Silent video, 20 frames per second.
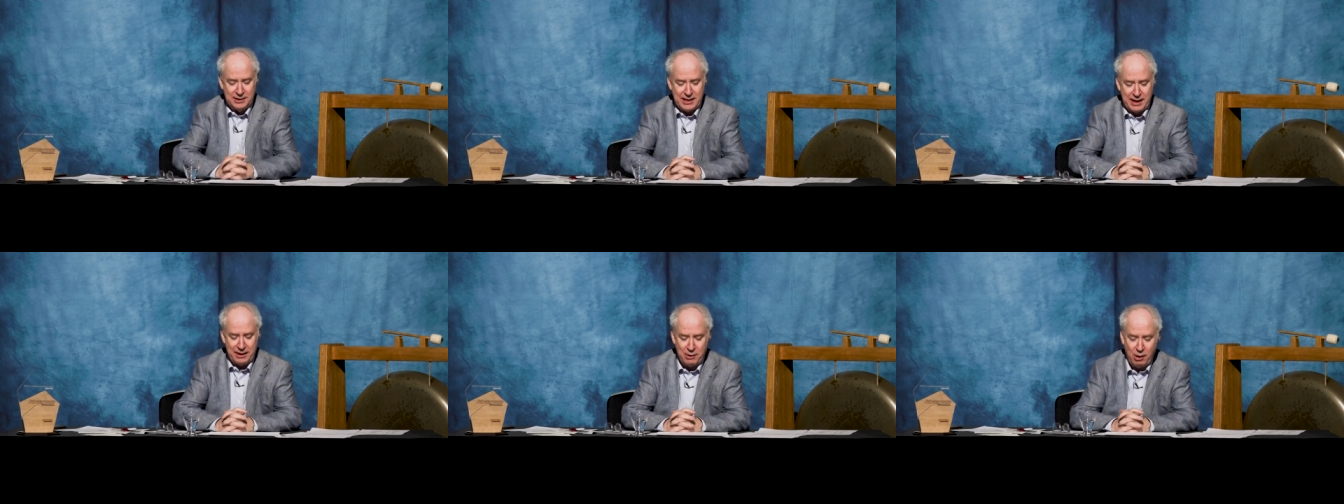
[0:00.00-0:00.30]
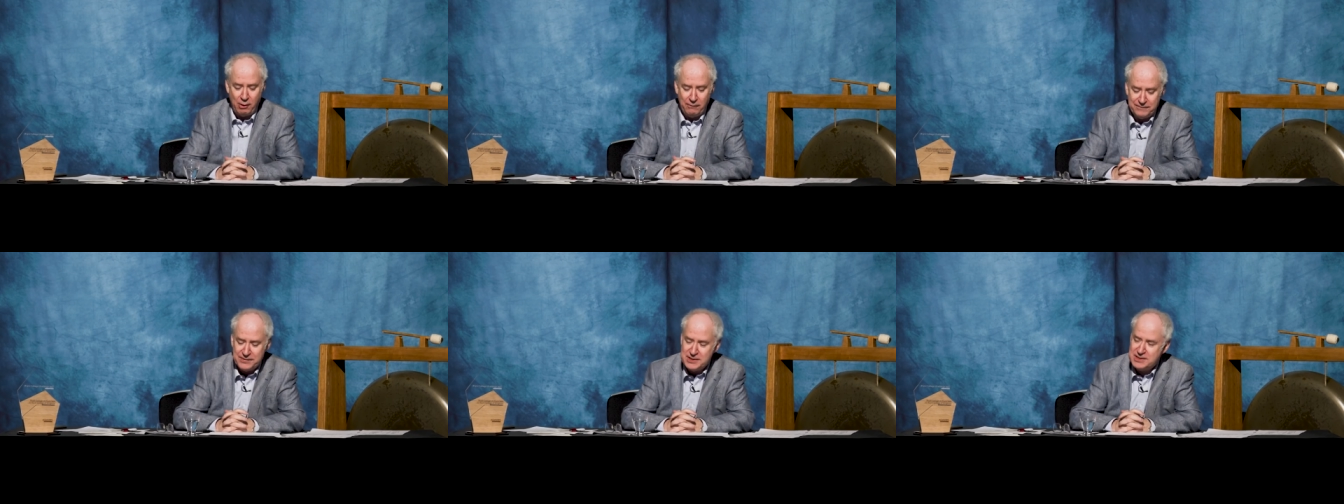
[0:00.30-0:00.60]
Now,
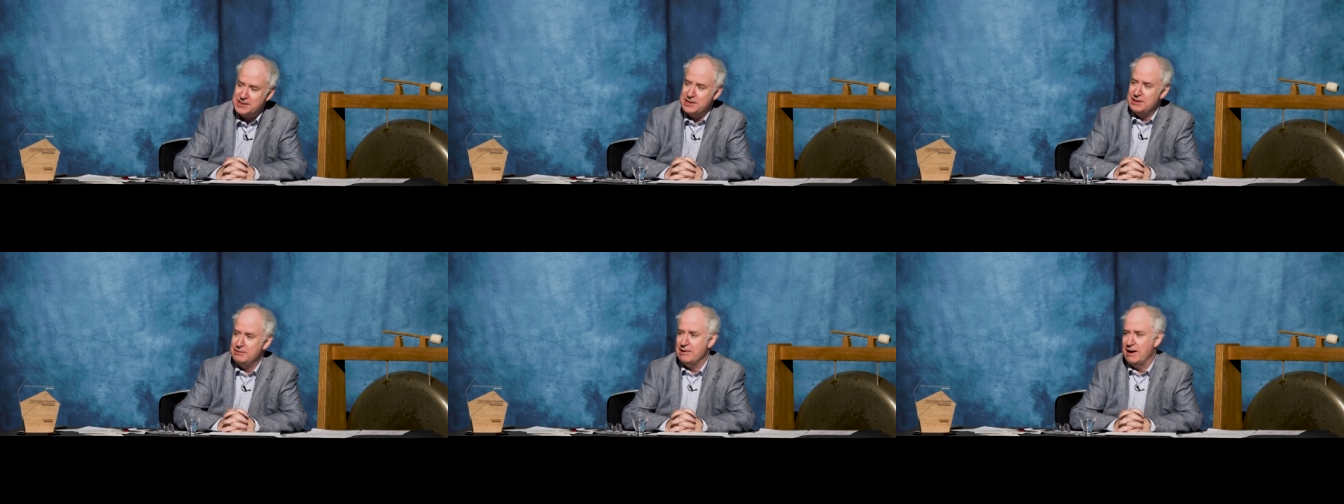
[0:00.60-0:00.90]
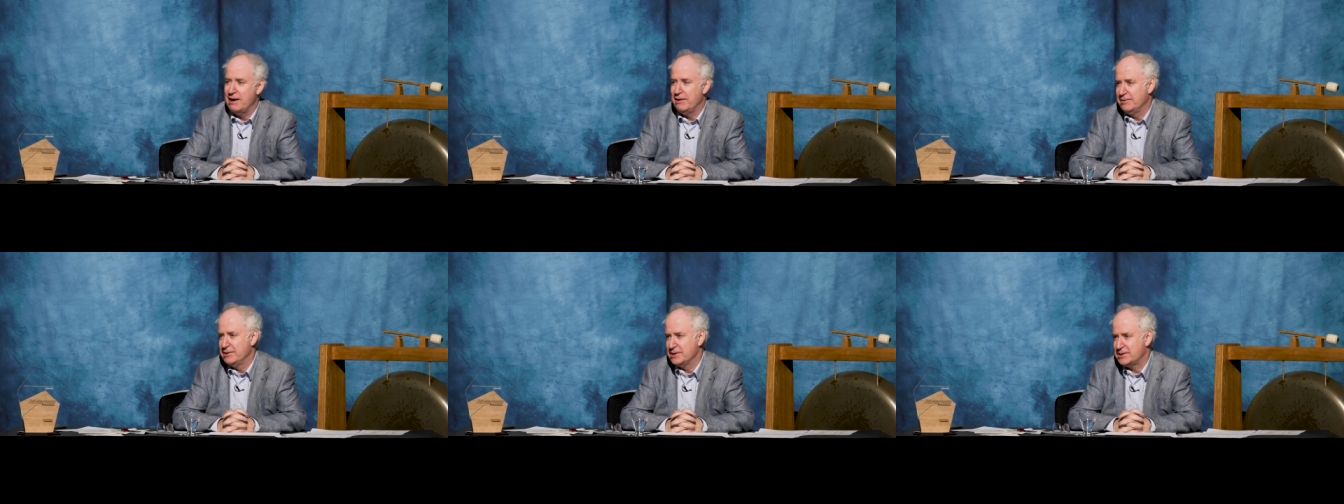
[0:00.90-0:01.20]
obviously you
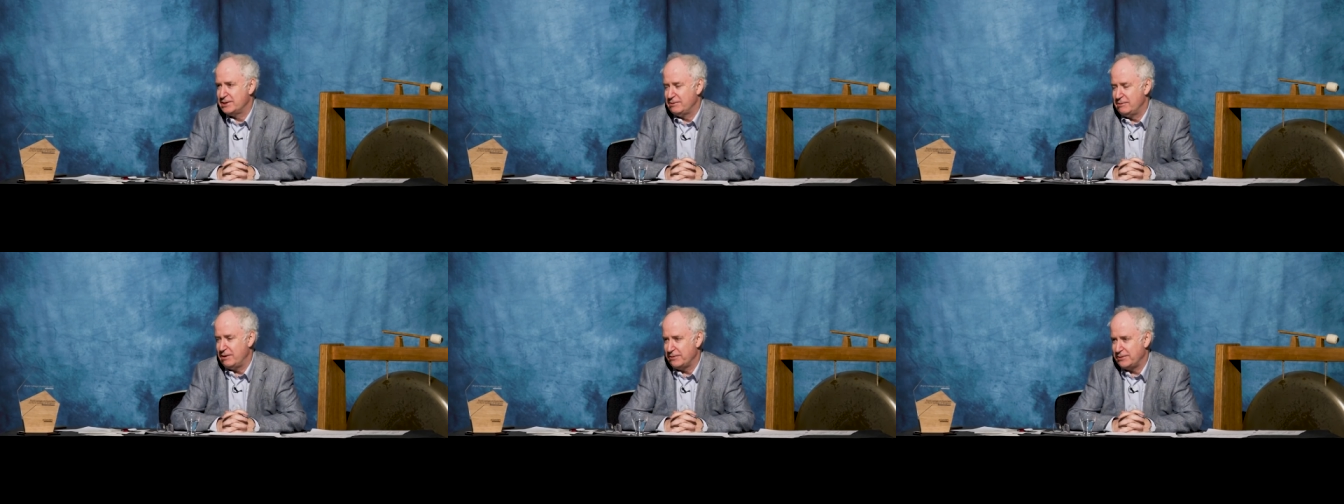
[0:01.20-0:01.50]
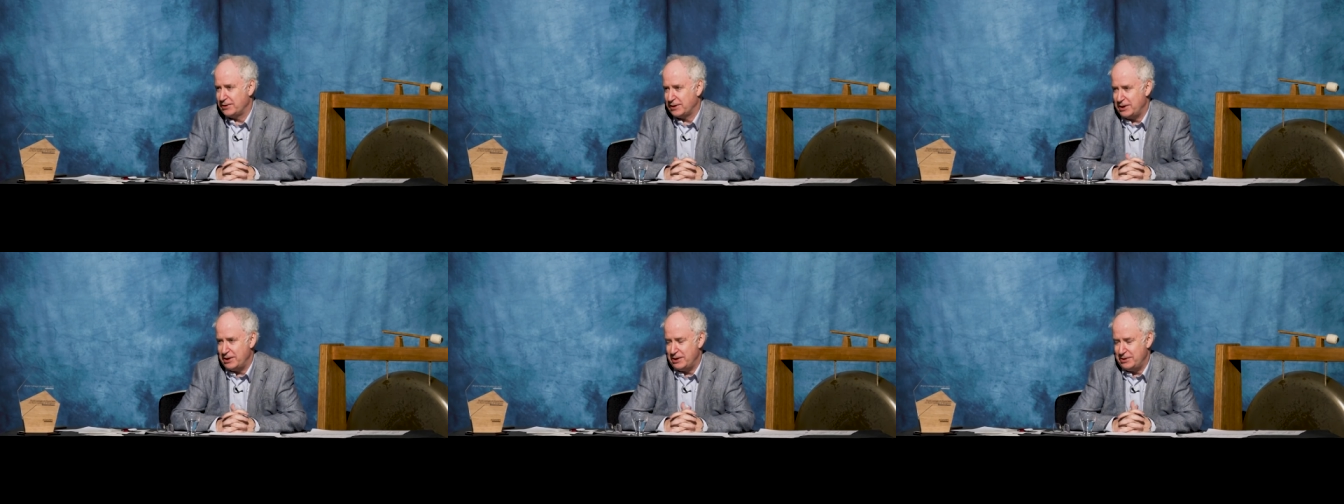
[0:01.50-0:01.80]
know that Sir
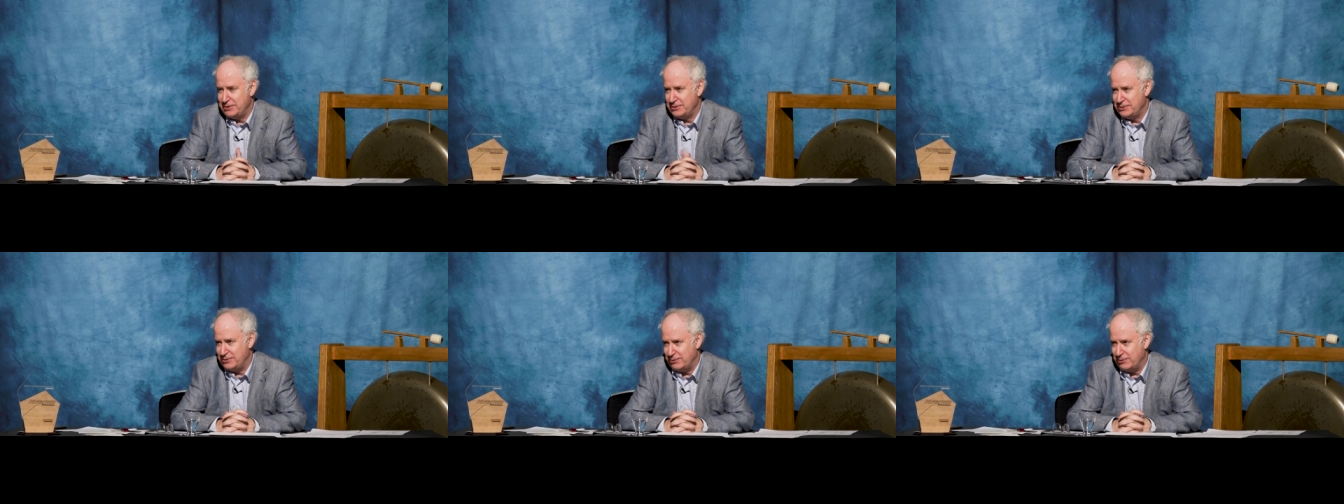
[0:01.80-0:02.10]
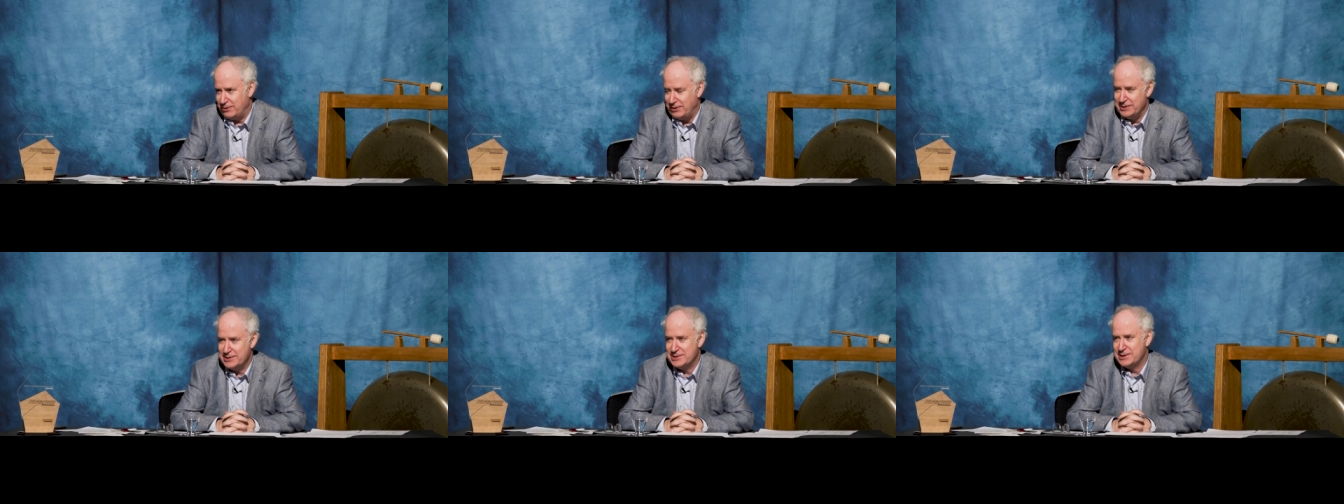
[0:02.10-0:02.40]
Arthur Conan
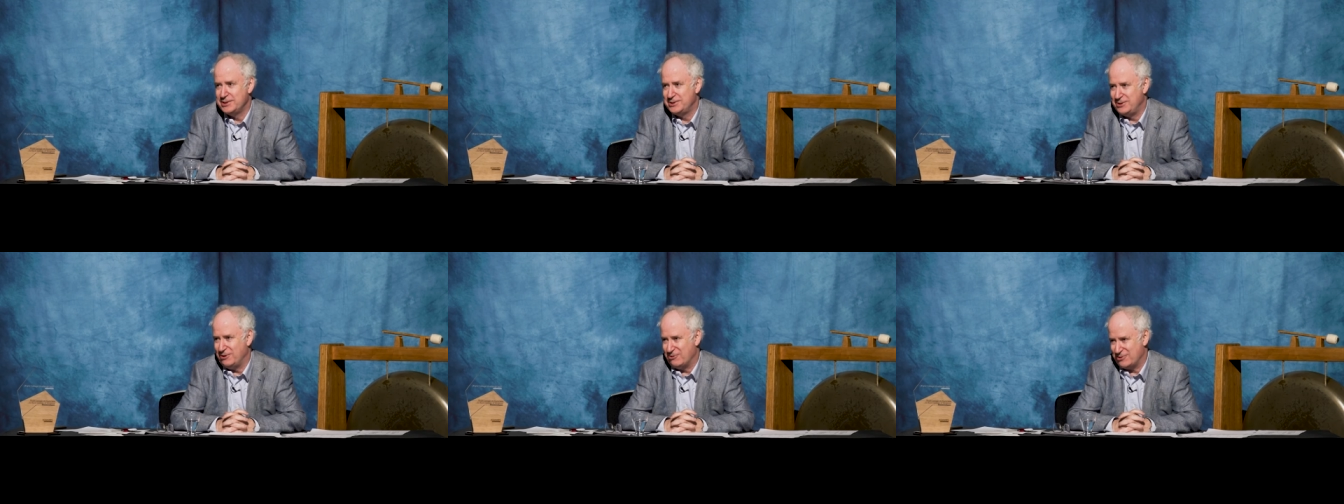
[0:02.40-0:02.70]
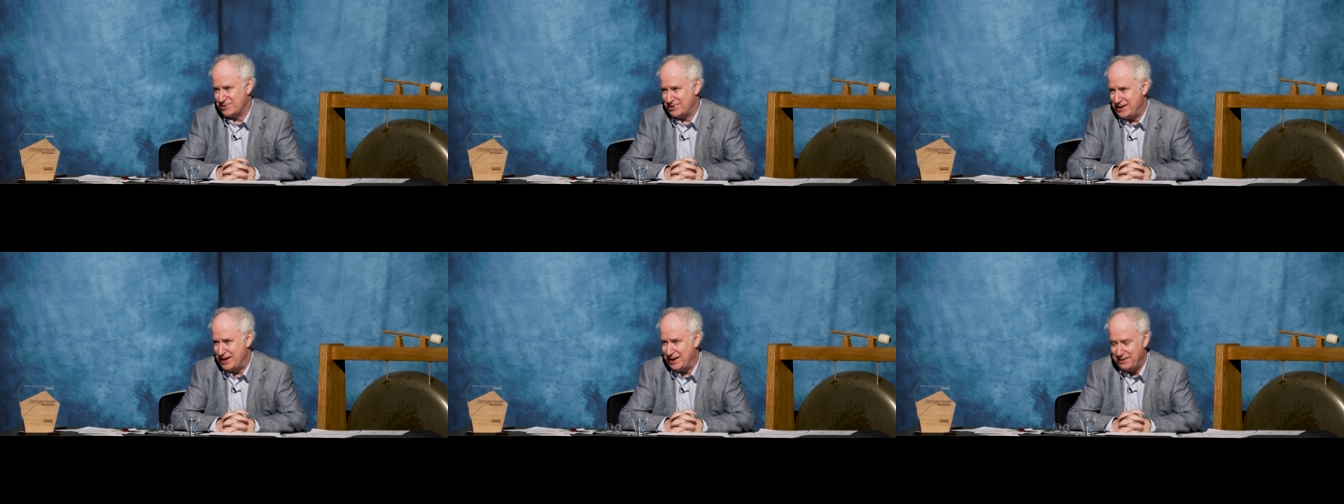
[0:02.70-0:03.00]
Doyle is a
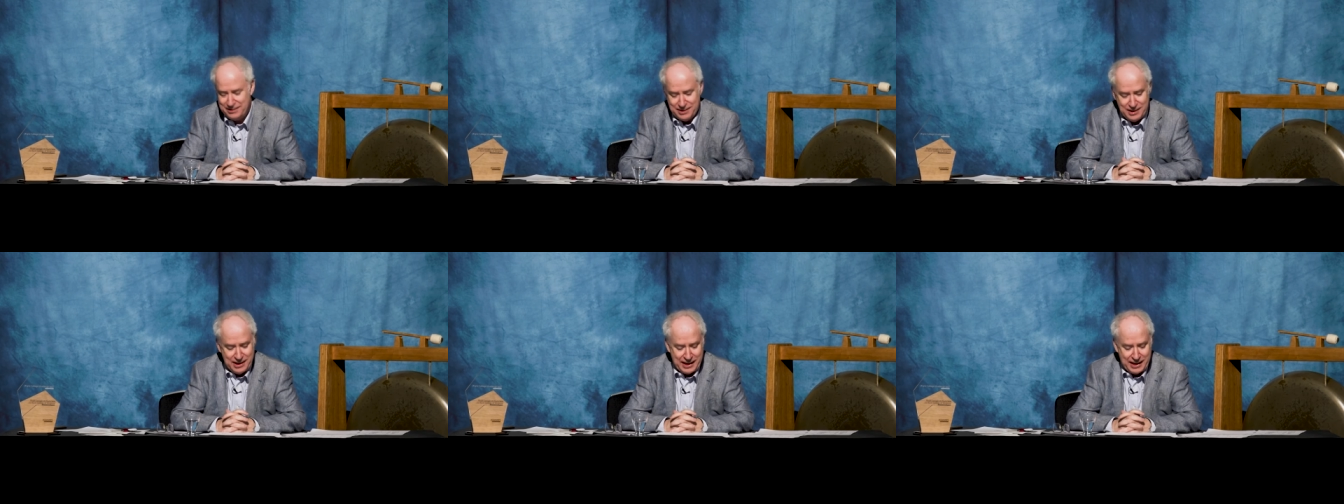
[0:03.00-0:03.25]
doctor.